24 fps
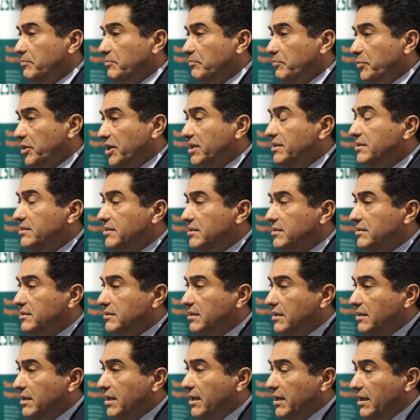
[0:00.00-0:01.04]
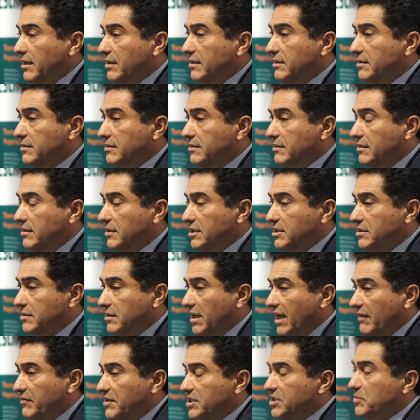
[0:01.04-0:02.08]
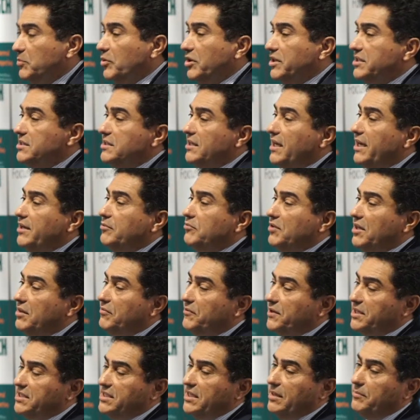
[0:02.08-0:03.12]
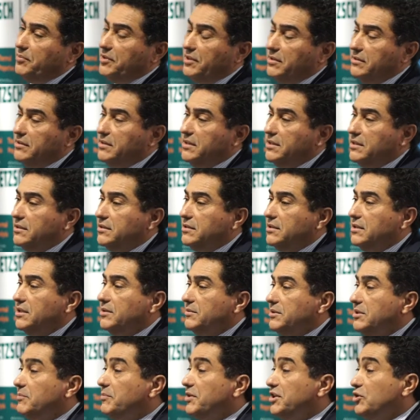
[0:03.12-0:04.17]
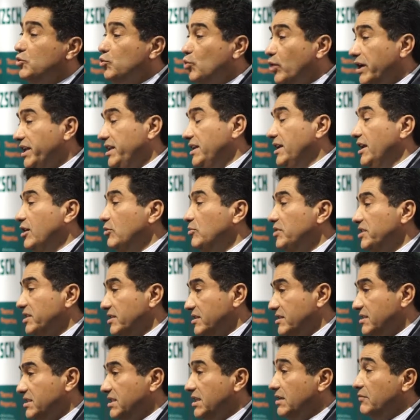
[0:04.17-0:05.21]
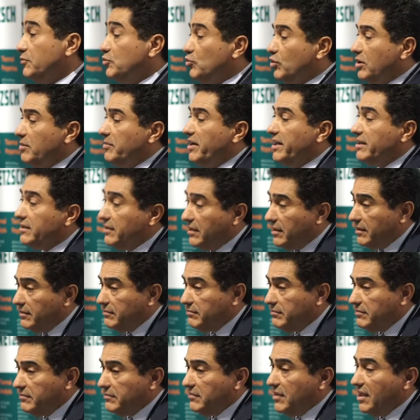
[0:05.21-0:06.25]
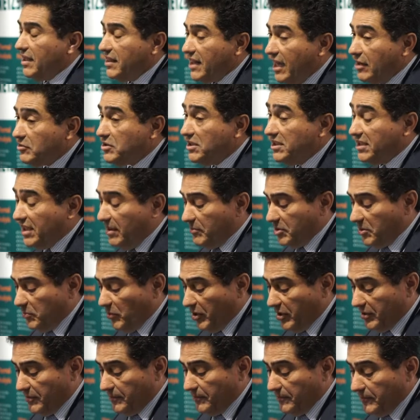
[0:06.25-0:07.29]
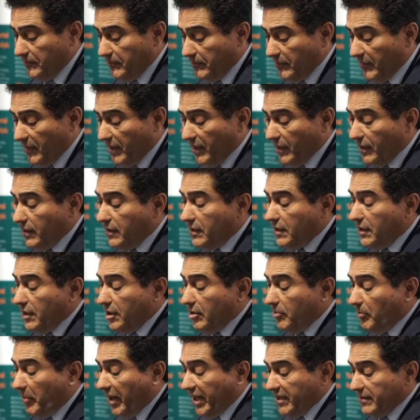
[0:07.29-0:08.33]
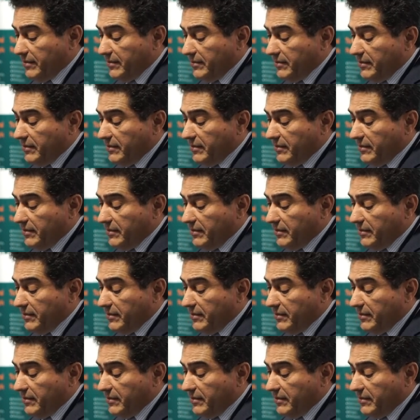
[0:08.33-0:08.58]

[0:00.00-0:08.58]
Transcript: print, have the smallest line width, for example, to be 20 nanometers instead of 20 micron, 1,000 times smaller. But